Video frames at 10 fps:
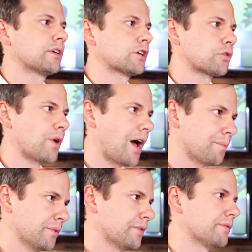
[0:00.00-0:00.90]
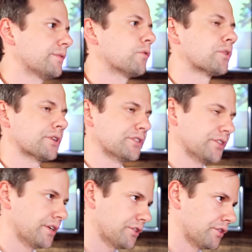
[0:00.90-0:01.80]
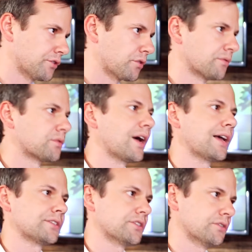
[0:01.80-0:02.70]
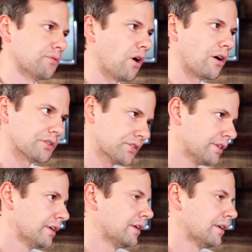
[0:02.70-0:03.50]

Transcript: crop of organizations sort of rises and falls?